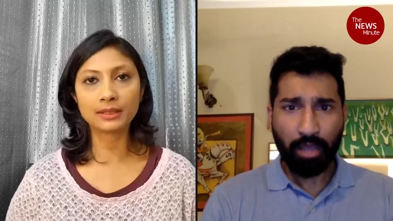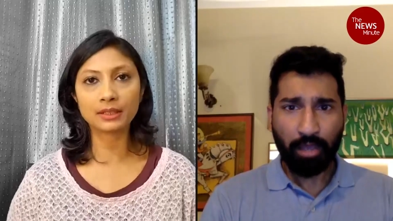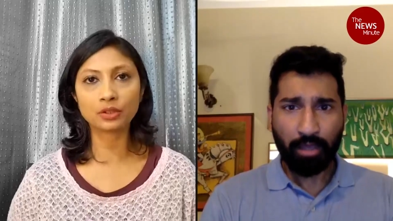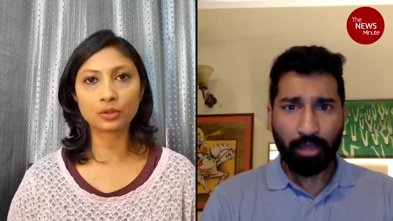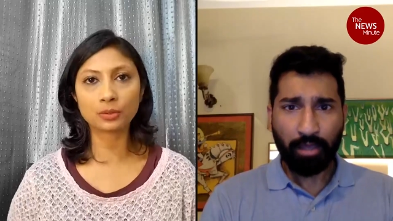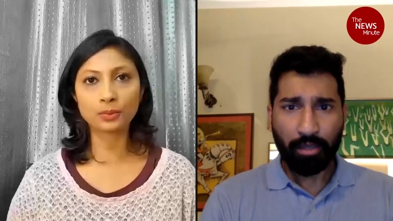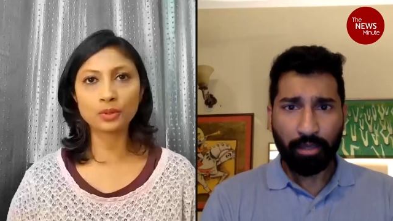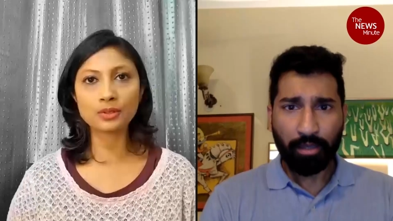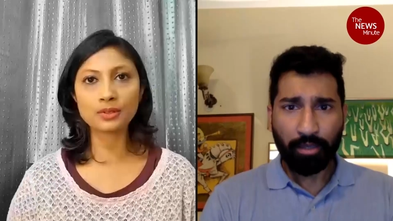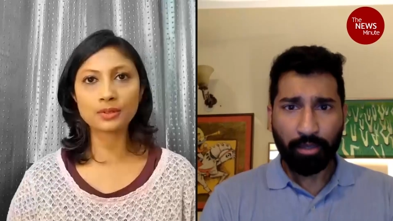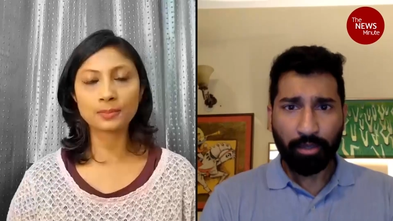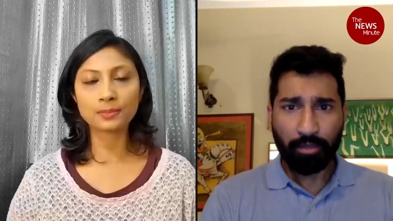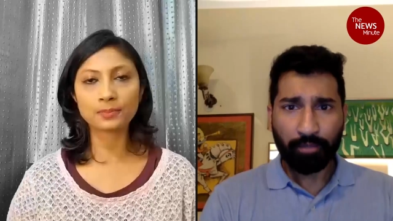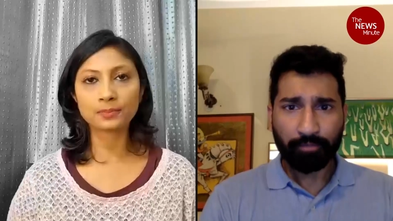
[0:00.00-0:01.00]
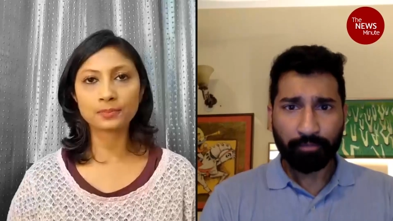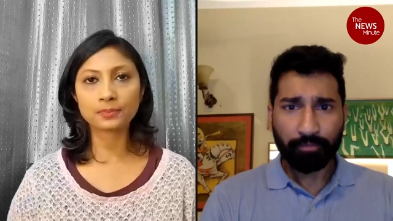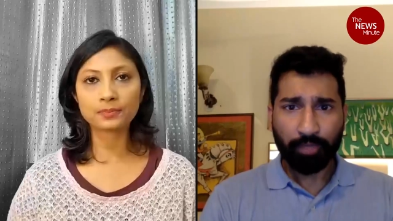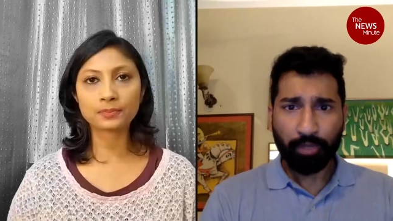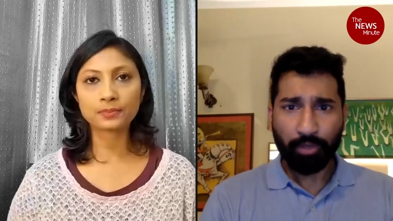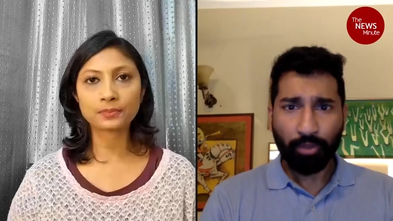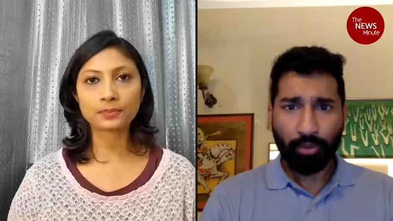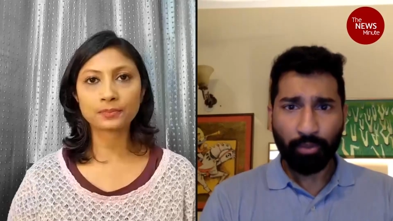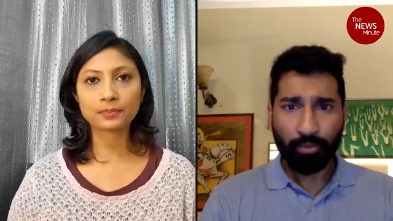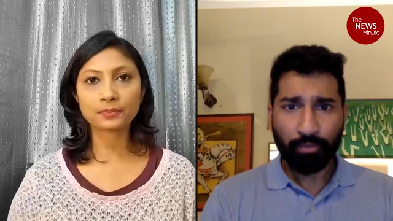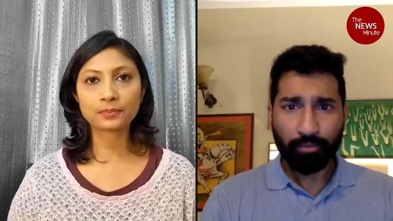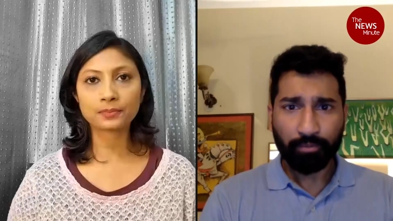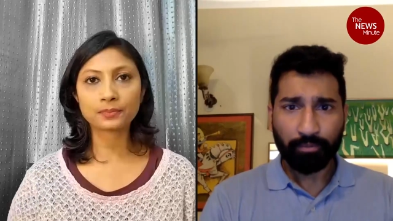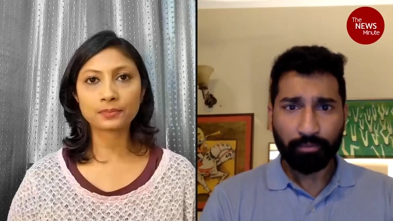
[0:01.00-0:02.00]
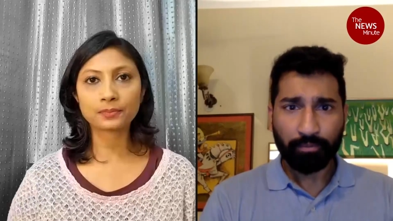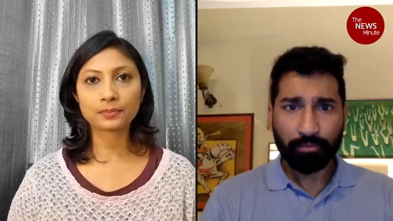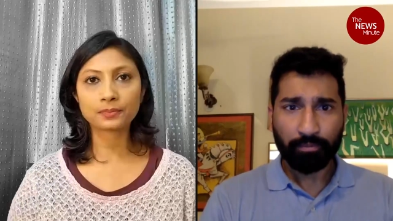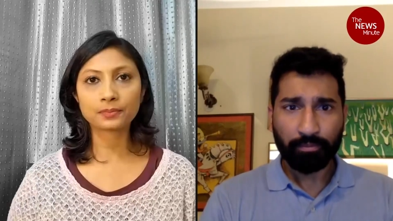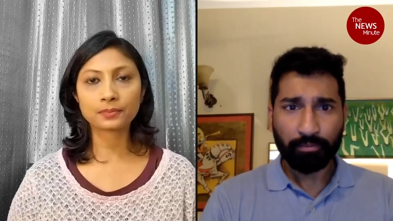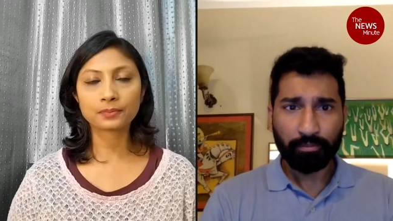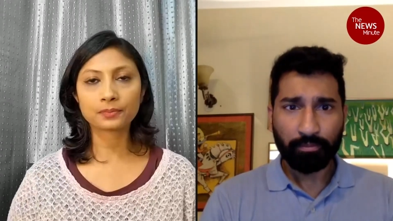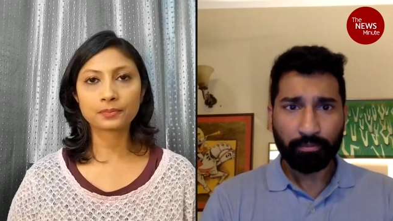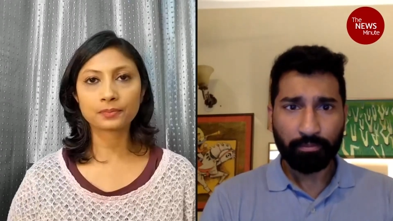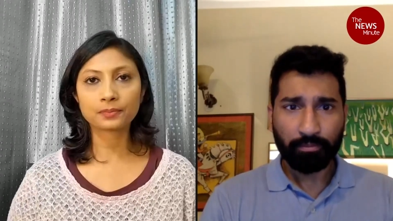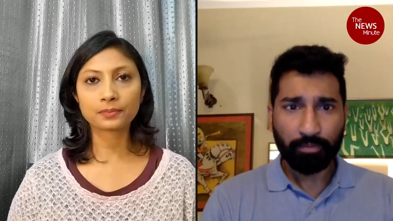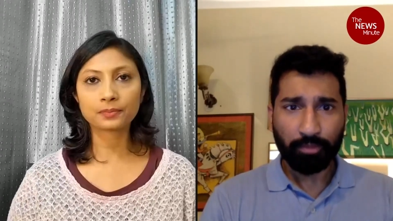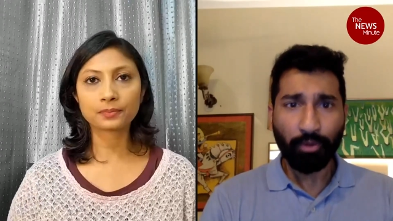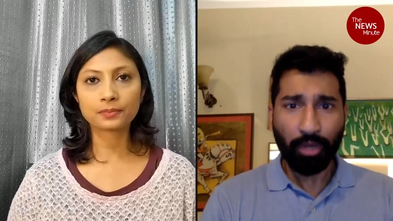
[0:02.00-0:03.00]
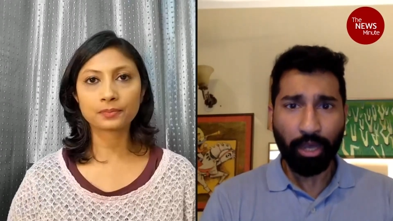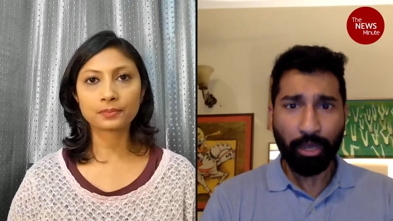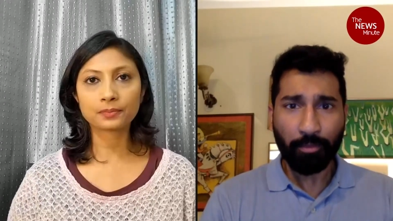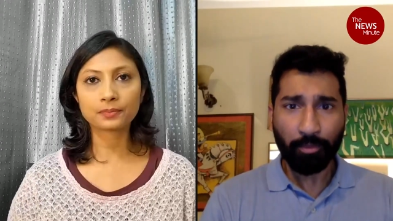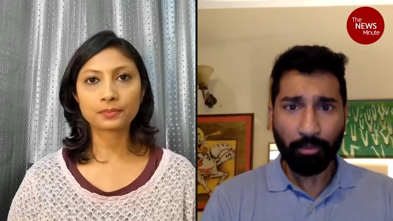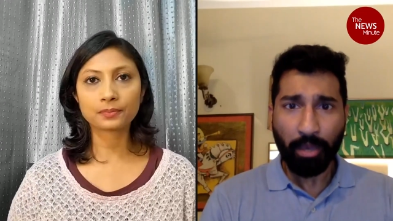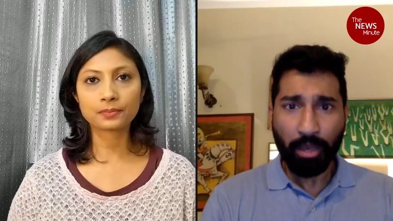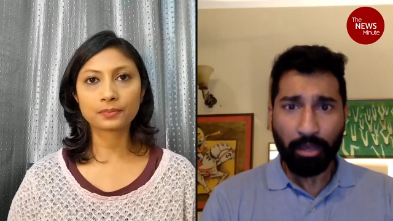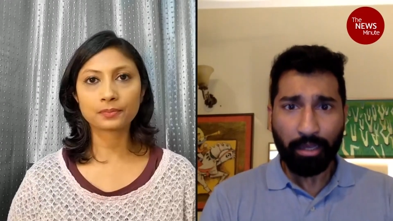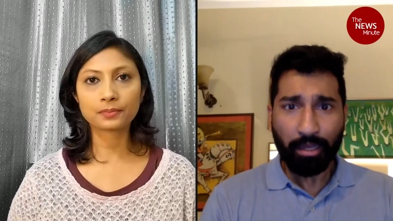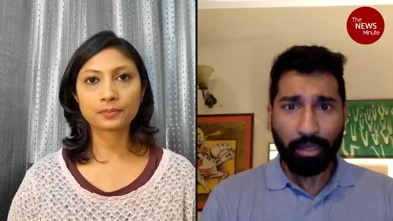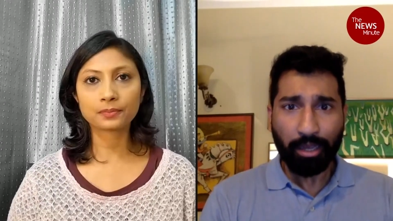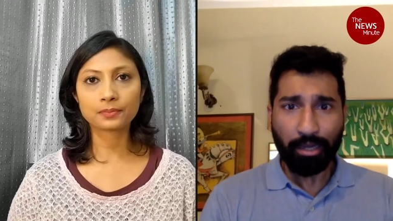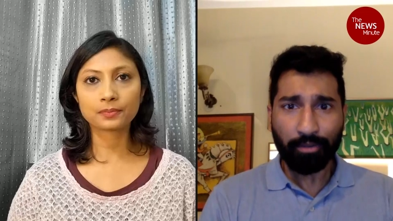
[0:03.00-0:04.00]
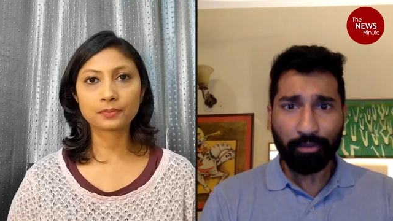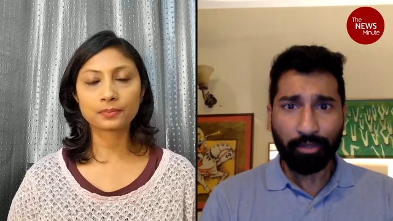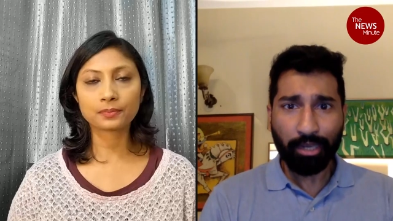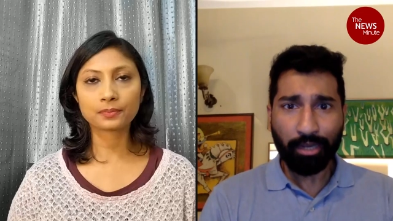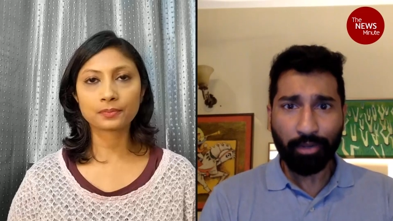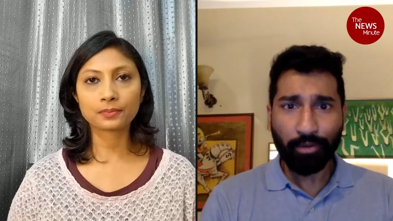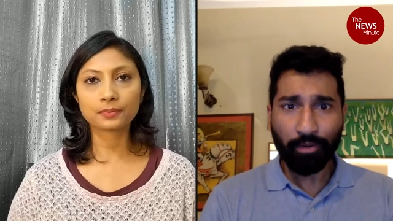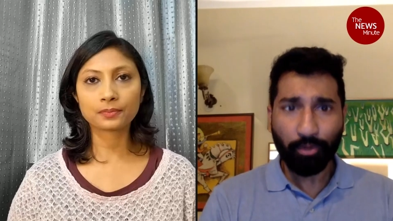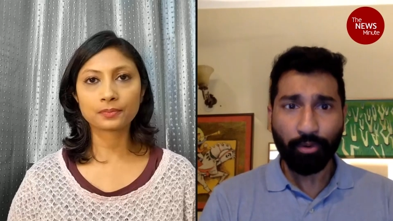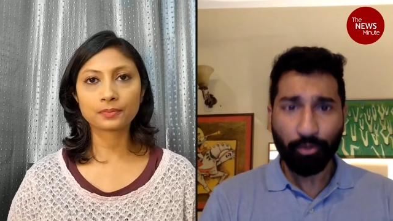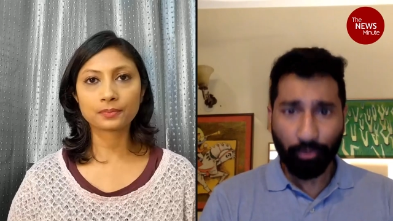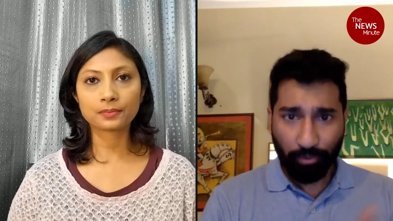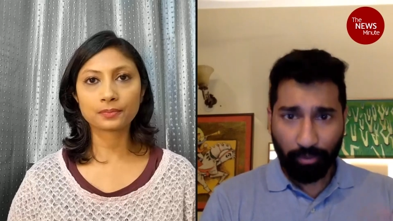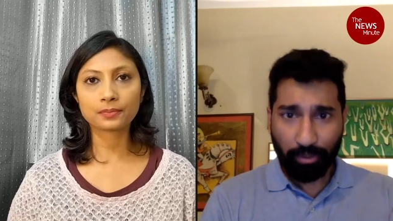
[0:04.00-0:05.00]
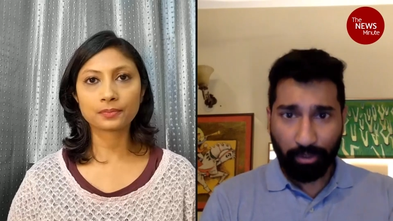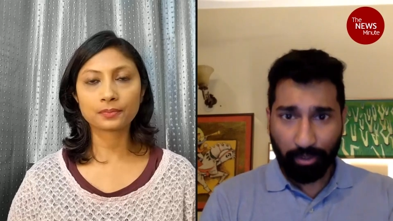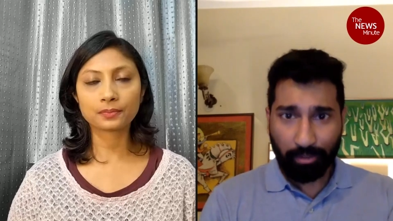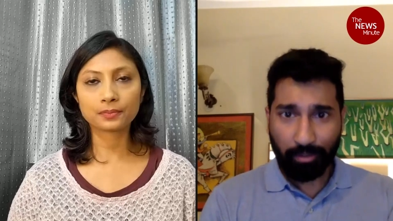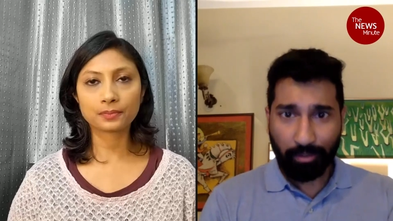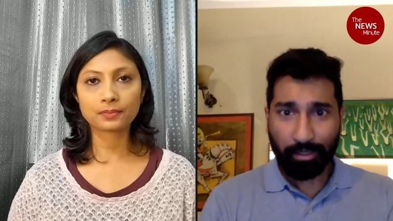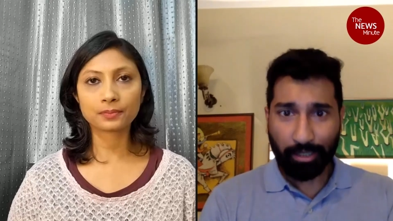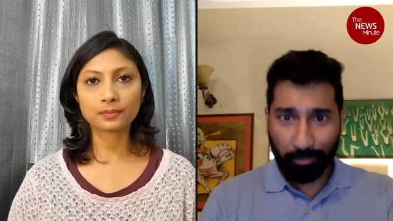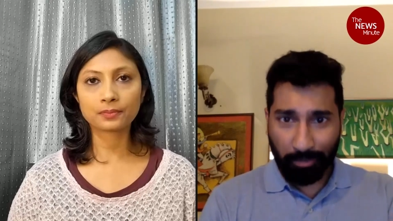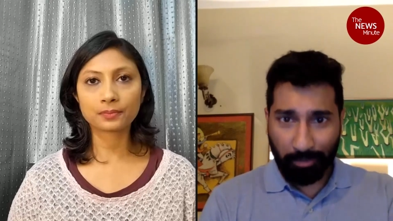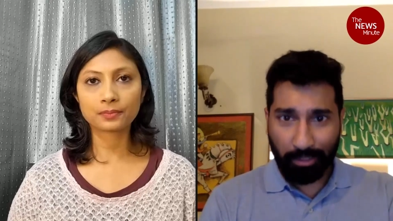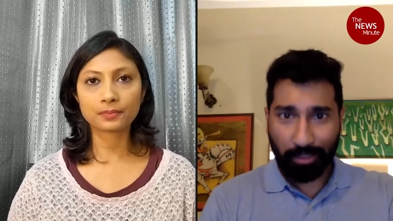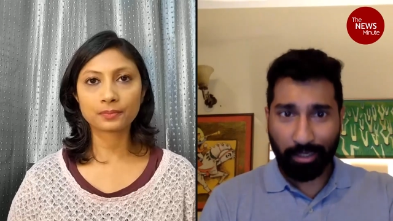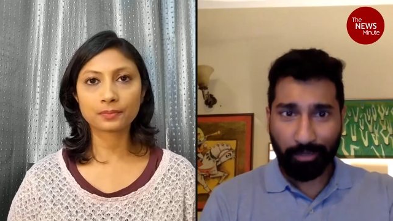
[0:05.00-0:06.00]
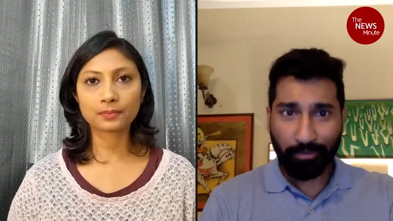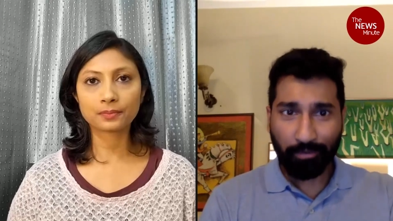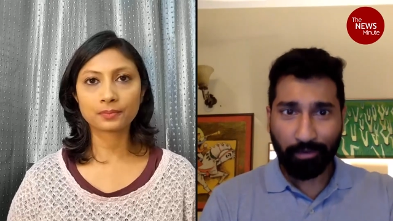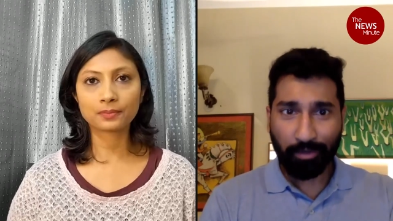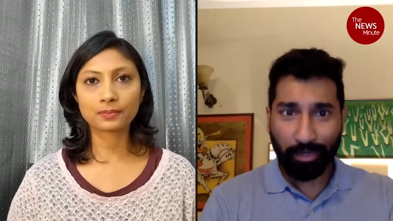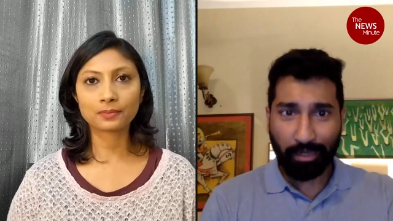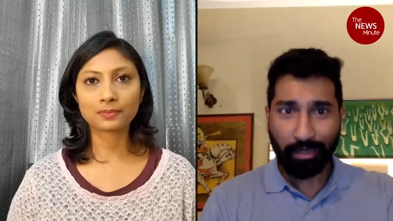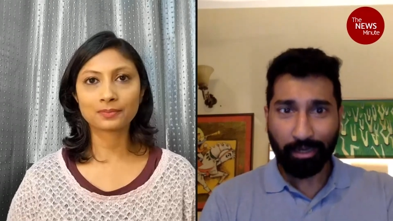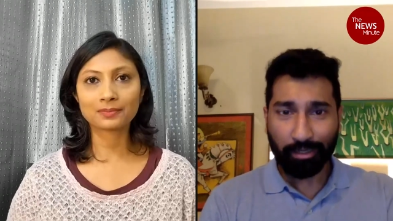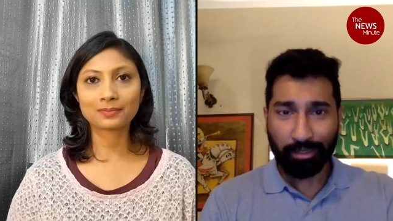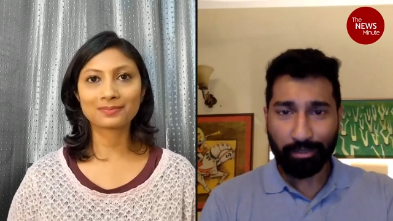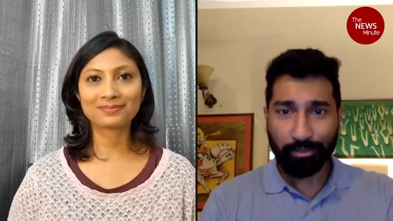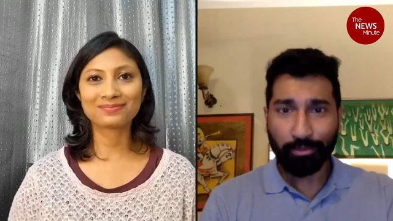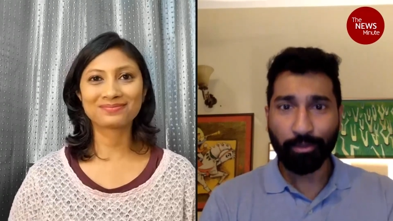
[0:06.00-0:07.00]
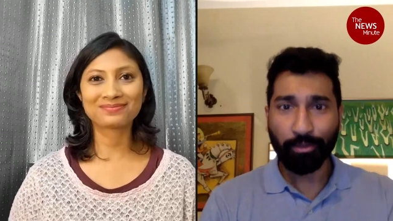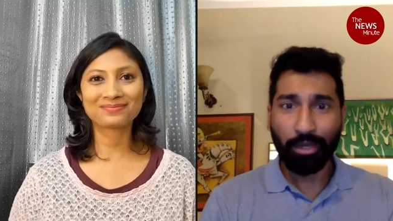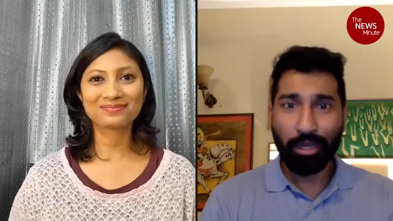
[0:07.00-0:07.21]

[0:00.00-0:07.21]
Speaker 1: that you oppose?
Speaker 2: No. No, no. I'm like end of the day. I don't. No, no let me re recorrect it. So